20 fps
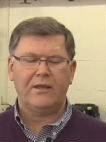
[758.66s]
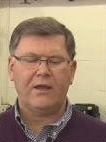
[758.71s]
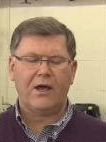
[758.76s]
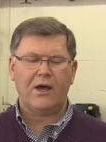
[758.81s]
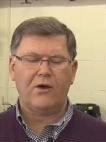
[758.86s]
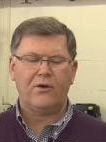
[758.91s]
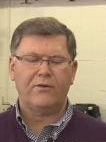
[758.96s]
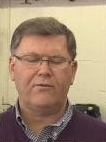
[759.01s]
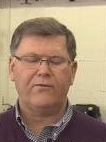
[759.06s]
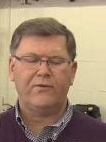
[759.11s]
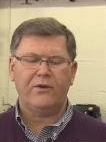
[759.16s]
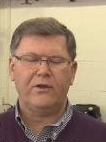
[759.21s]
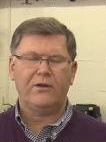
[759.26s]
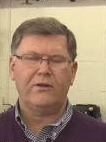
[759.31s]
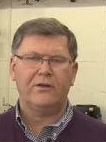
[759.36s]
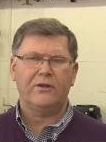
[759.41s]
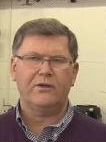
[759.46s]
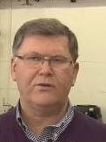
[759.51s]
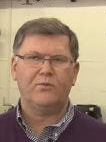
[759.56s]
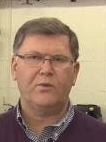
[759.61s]
now and
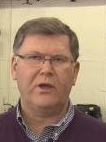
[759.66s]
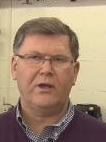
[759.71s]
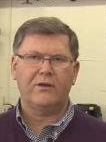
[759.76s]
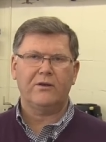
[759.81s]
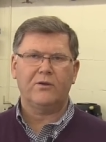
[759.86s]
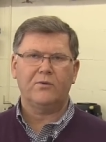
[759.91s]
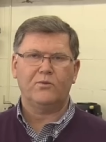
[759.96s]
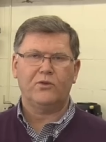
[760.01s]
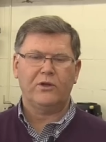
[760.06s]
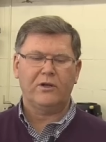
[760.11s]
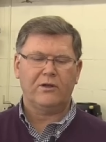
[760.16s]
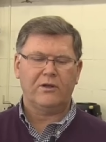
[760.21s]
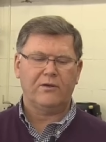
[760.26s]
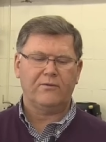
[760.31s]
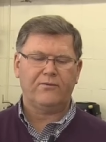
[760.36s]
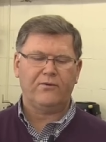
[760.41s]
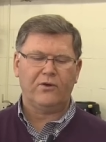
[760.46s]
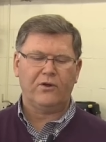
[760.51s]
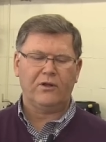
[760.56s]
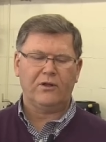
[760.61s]
fill this bin completely
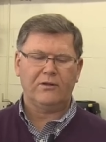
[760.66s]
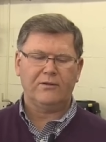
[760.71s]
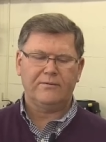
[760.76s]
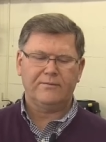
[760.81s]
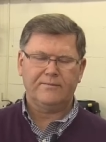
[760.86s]
full.